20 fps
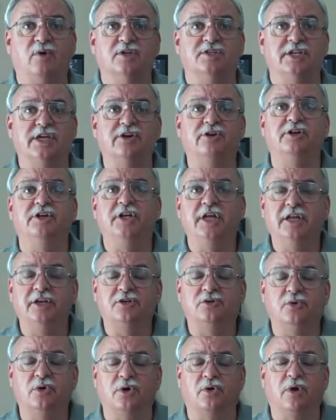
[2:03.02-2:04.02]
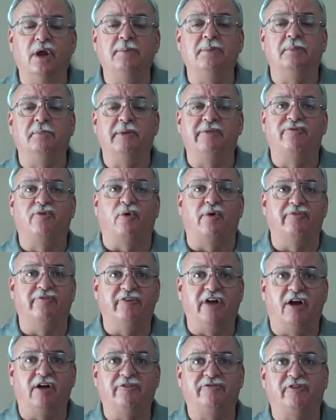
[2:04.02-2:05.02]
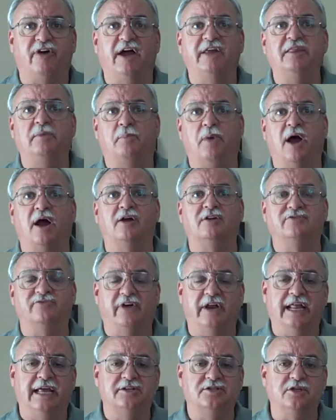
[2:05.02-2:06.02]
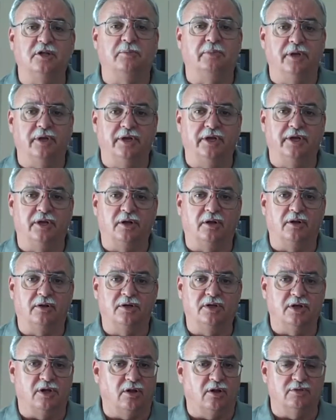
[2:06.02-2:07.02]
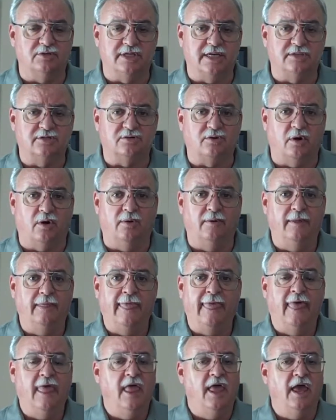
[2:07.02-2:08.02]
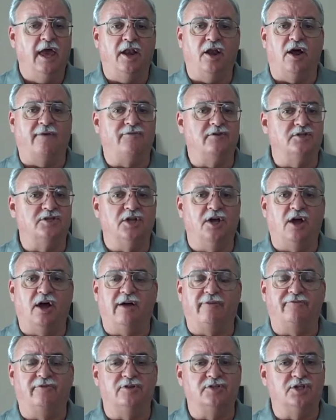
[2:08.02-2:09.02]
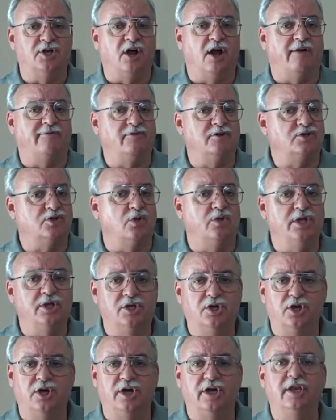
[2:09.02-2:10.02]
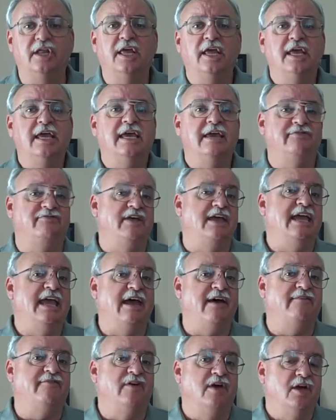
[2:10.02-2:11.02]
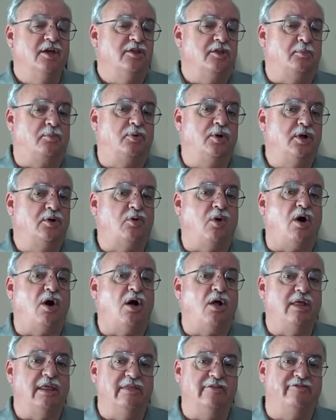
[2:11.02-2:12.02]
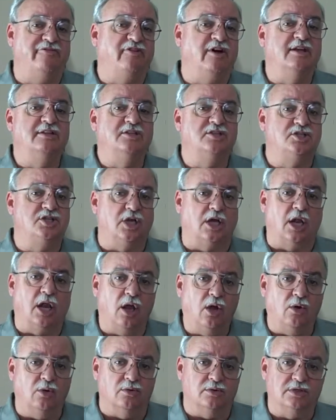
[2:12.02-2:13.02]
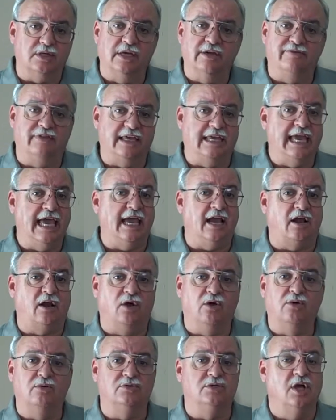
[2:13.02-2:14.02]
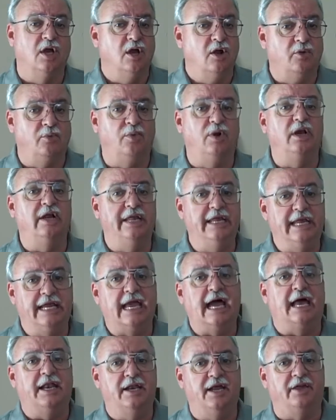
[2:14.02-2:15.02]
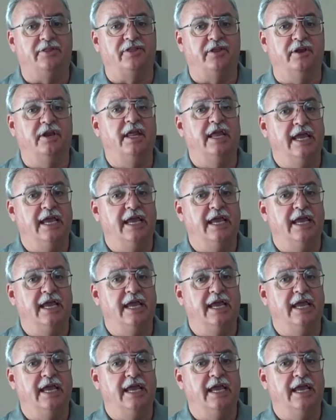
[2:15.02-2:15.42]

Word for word: was entering into agreement before verifying the buyer's financial ability to, to close escrow. An offer is an offer is an offer is only good if they have the prequal and the funds to close. If they can't close, really you got nothing.